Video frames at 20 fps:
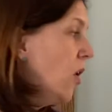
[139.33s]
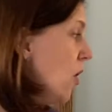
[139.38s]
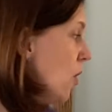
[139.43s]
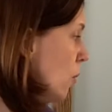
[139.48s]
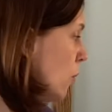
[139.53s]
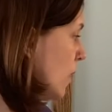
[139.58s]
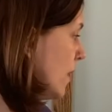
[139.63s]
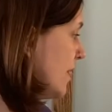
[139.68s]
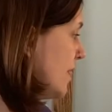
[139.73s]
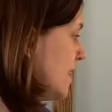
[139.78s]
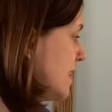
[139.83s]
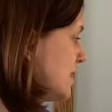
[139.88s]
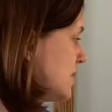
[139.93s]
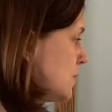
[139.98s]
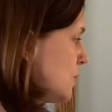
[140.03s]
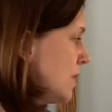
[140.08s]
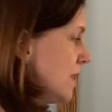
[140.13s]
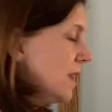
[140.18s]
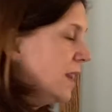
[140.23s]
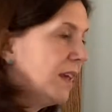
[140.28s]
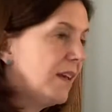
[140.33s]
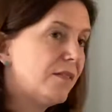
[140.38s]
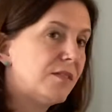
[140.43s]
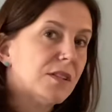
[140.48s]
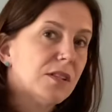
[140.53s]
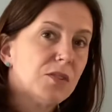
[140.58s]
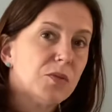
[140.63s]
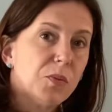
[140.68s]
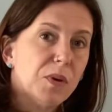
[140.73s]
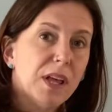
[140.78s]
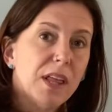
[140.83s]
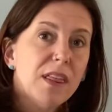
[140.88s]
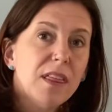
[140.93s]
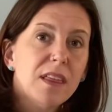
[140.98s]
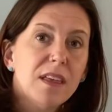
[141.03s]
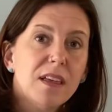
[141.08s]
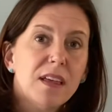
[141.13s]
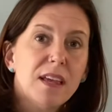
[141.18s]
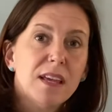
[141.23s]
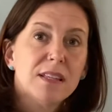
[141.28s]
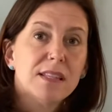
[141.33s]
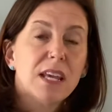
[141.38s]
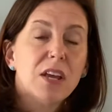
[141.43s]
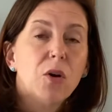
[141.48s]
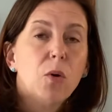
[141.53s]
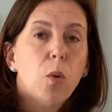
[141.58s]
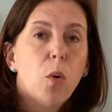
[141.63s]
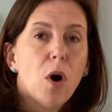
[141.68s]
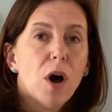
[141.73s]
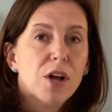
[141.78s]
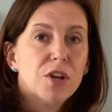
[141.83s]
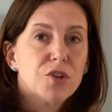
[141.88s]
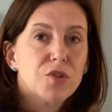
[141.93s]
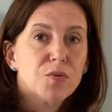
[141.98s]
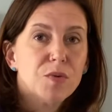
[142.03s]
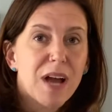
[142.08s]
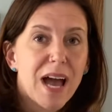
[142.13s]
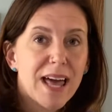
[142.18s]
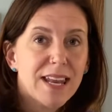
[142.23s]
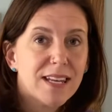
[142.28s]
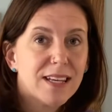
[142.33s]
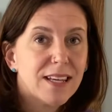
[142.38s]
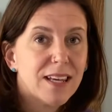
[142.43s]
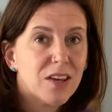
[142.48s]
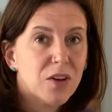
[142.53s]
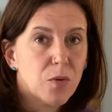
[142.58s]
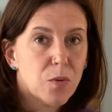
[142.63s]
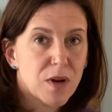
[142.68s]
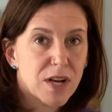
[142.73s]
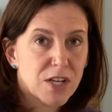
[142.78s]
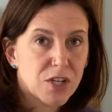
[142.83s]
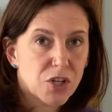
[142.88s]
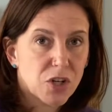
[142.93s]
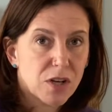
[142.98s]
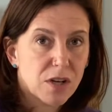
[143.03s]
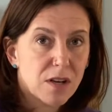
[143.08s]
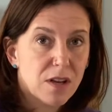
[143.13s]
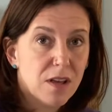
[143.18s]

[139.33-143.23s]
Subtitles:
What this one leaves us with is a quadratic equation.